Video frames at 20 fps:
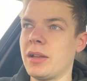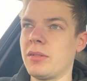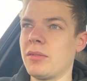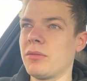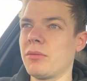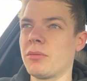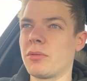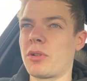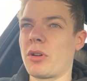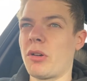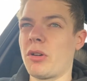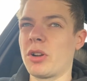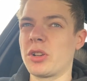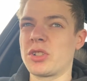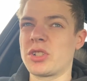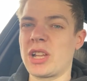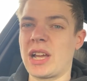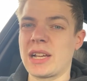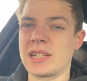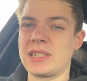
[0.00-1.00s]
Regards
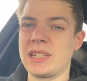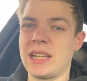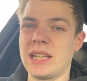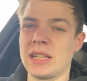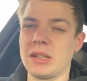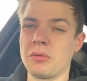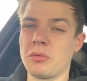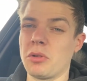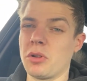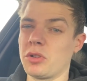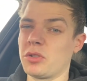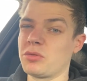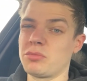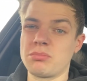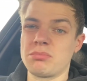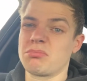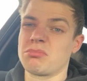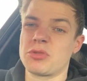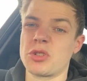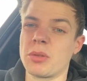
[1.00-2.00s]
to actually getting it running,
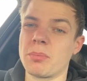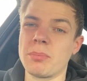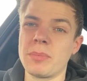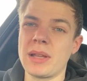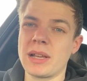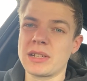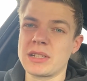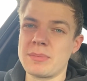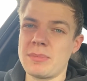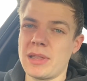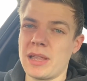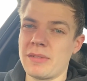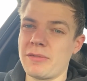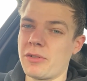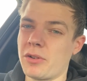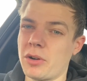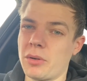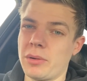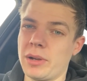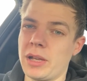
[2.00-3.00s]
shouldn't actually be that
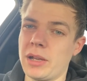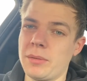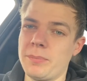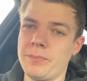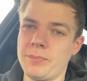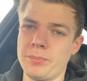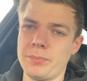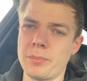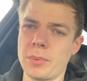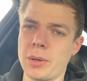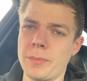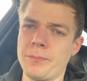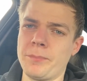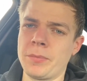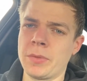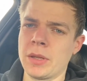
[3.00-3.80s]
far away, but